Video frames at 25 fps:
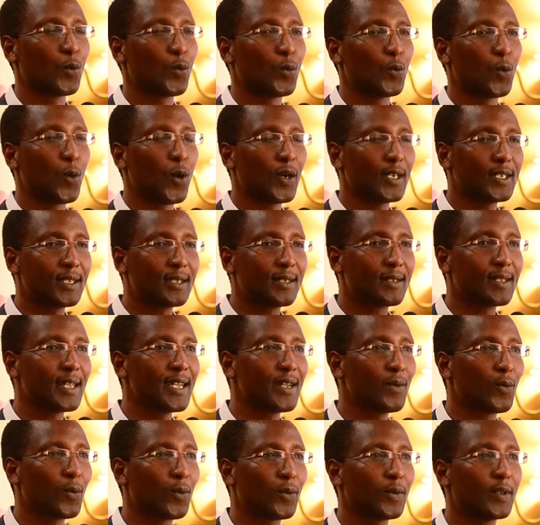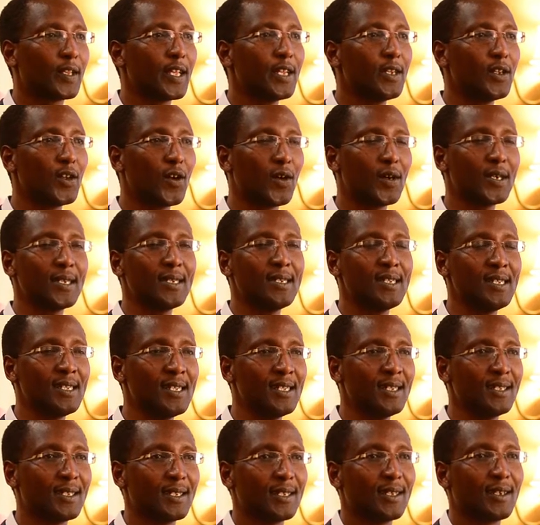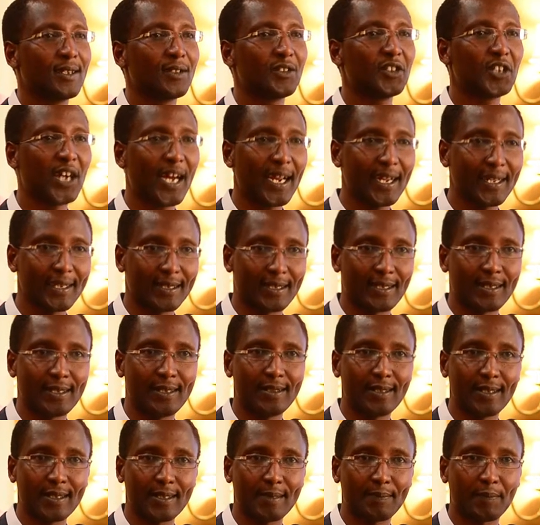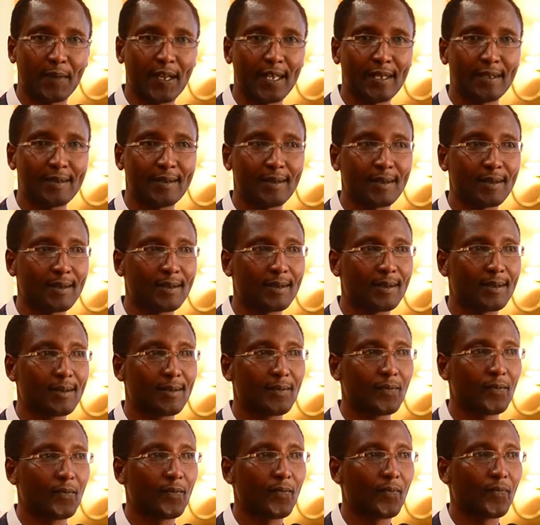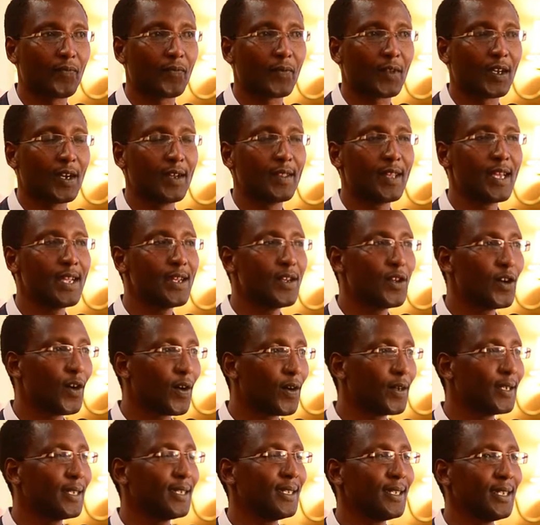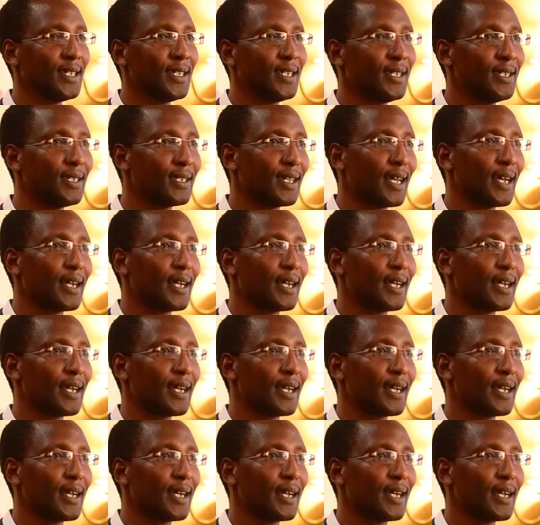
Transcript: what they don't need charity in these places. They don't need